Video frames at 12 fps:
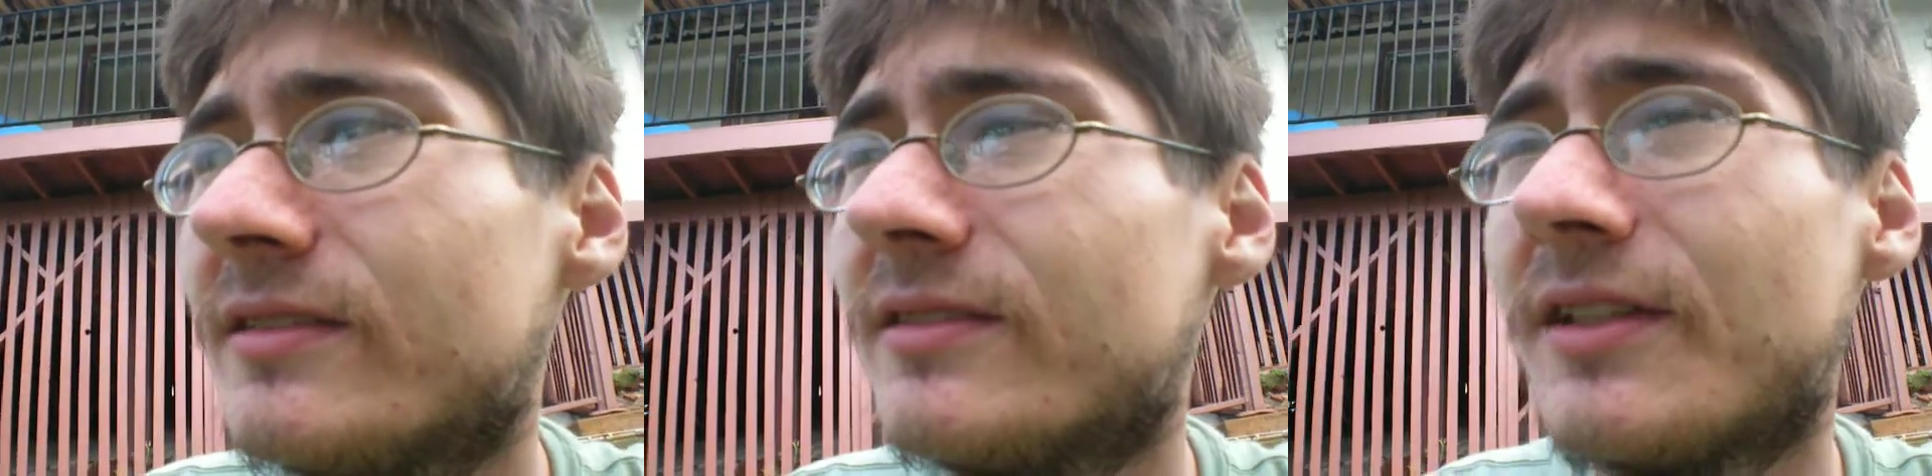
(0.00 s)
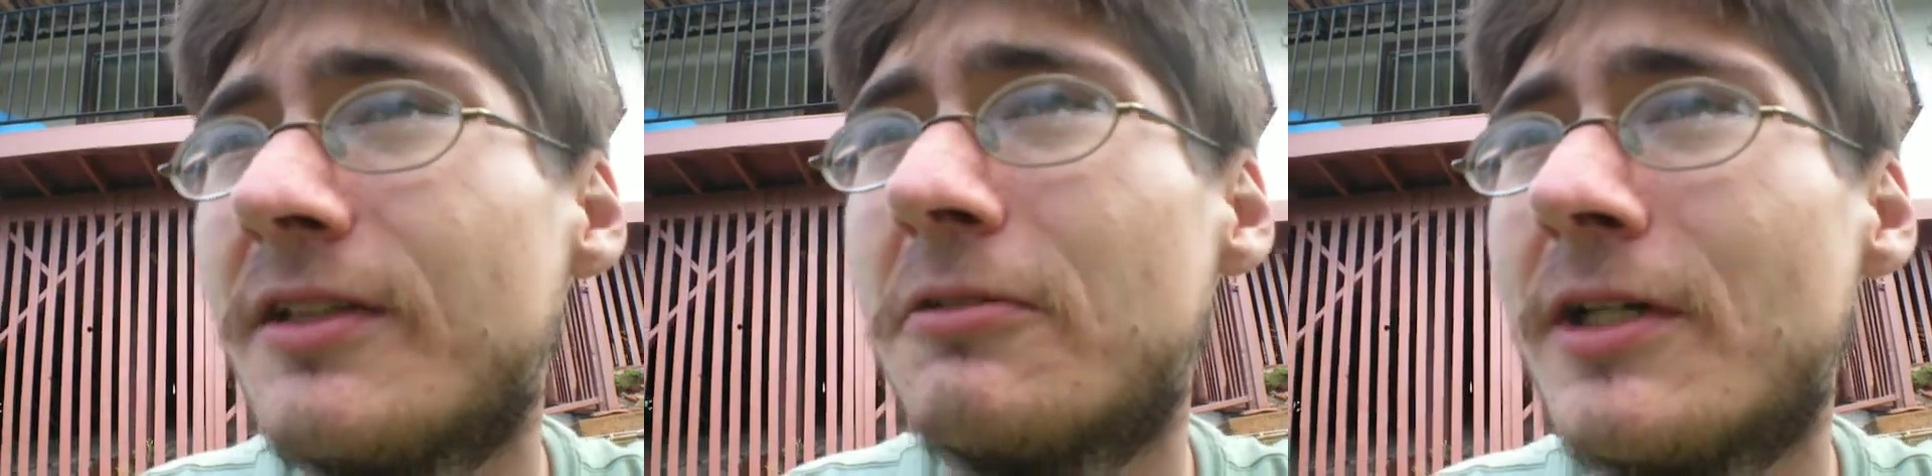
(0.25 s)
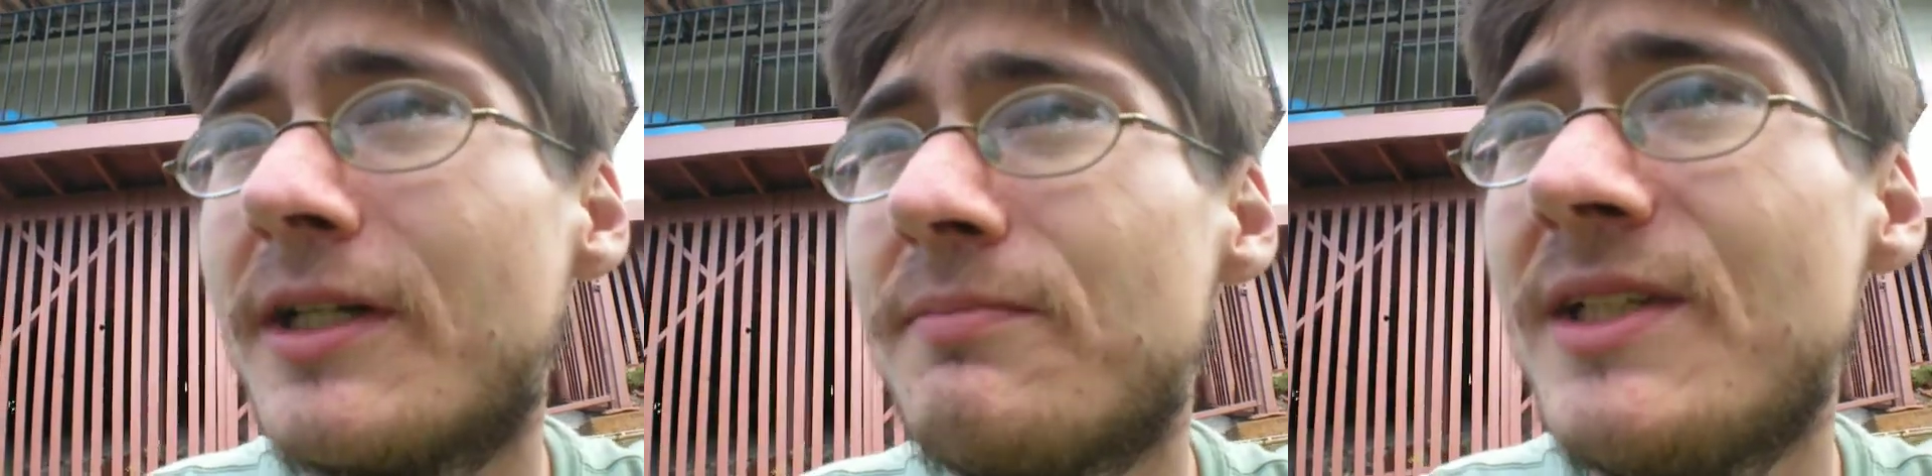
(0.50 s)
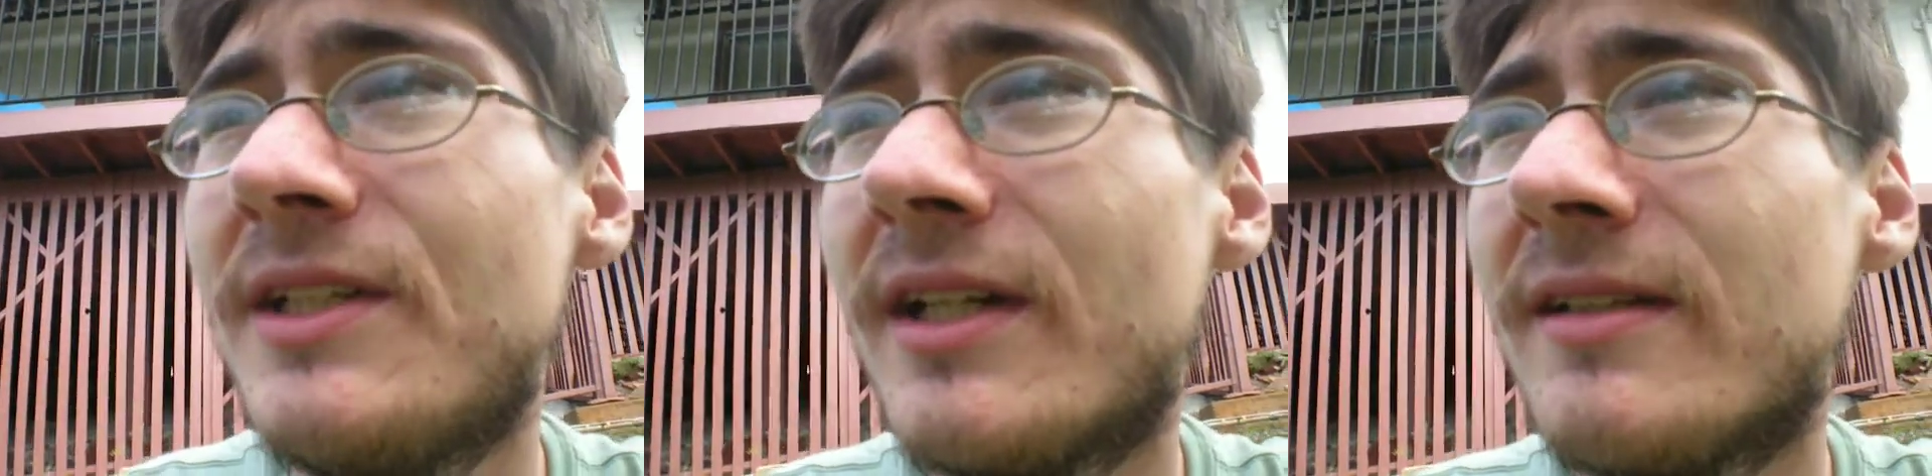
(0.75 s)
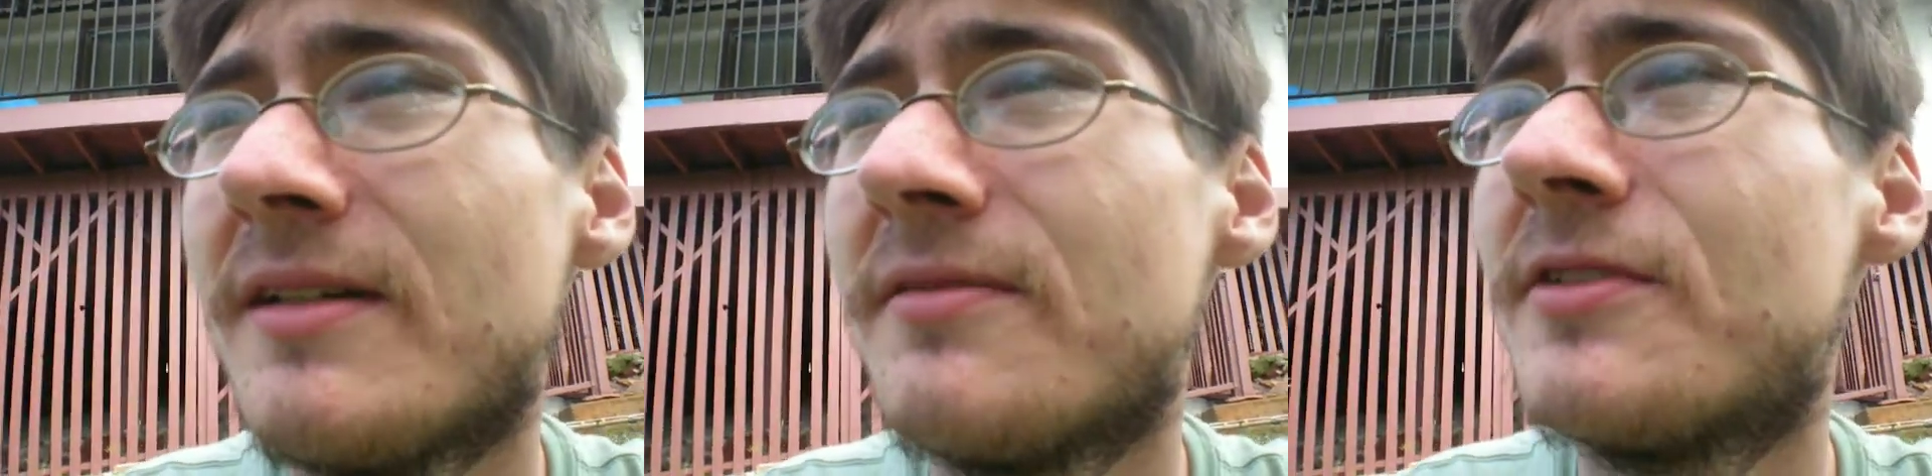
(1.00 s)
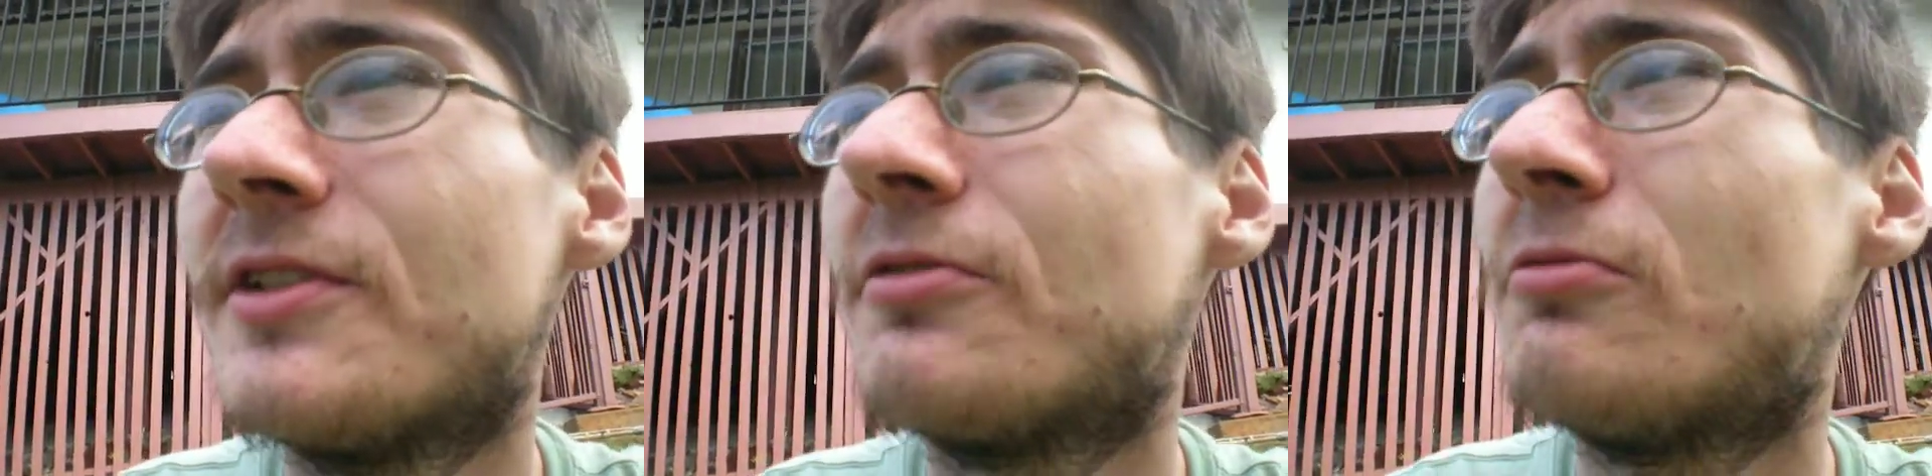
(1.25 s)
like, when I mean I love
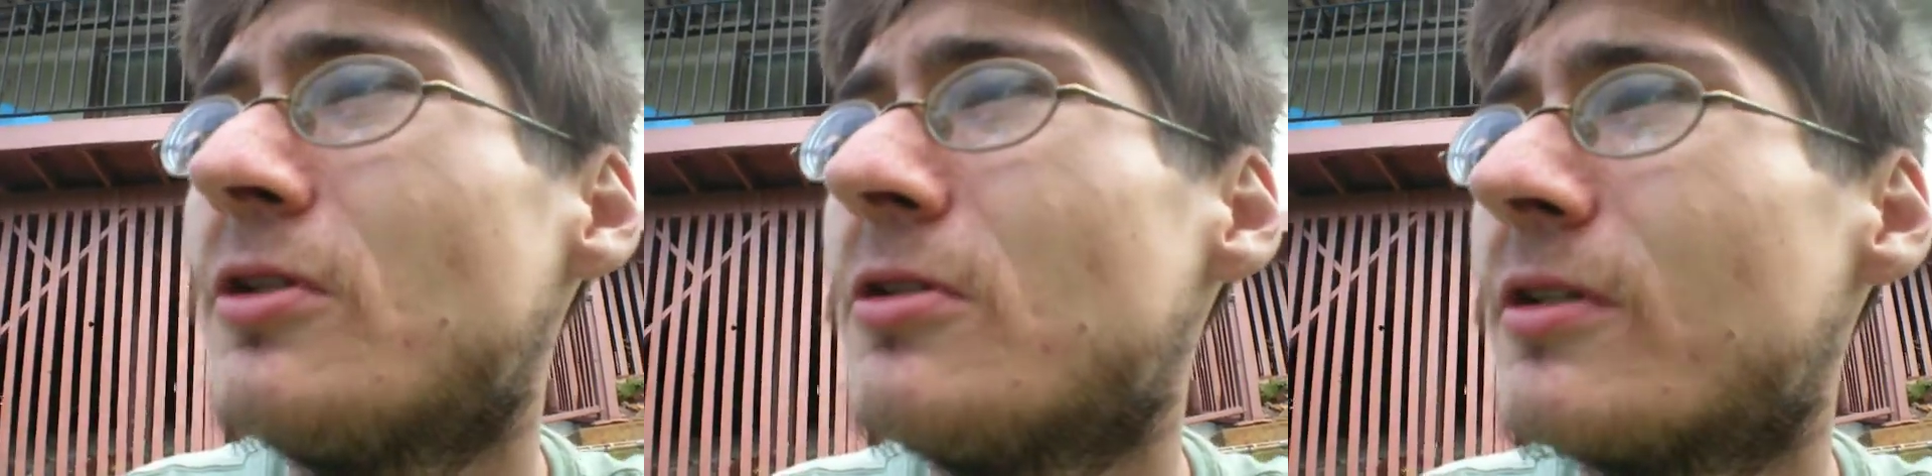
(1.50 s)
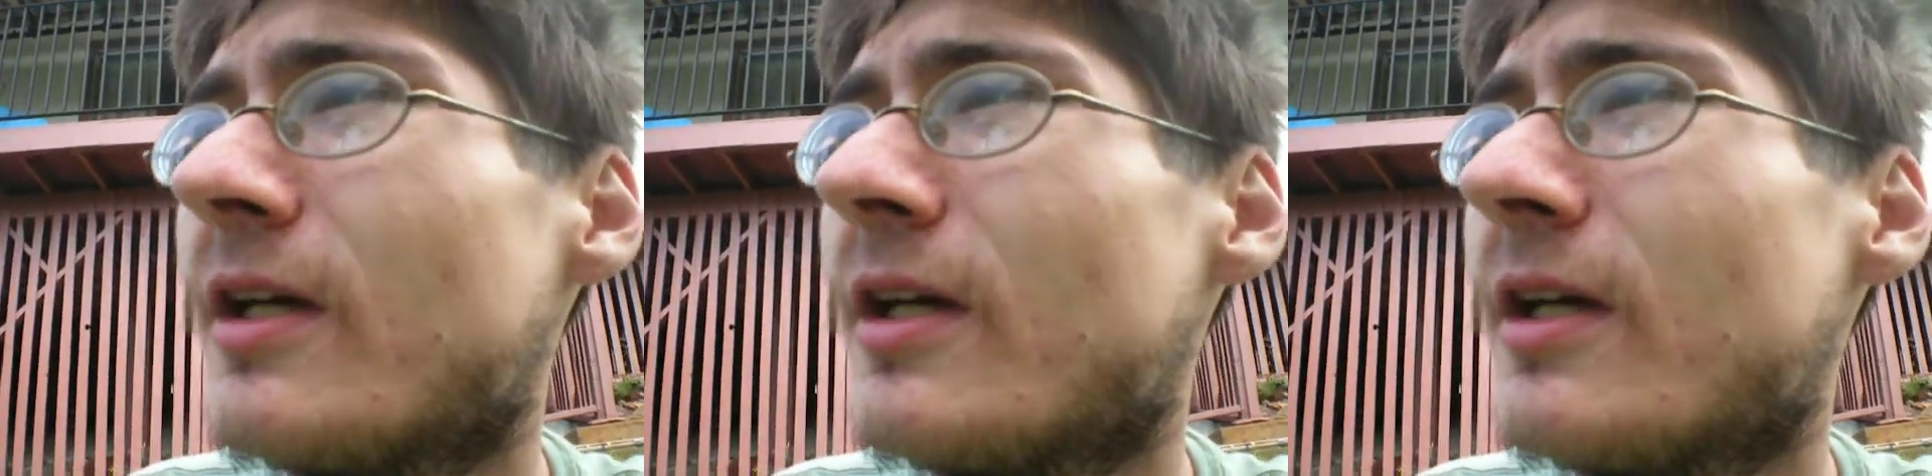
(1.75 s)
this world,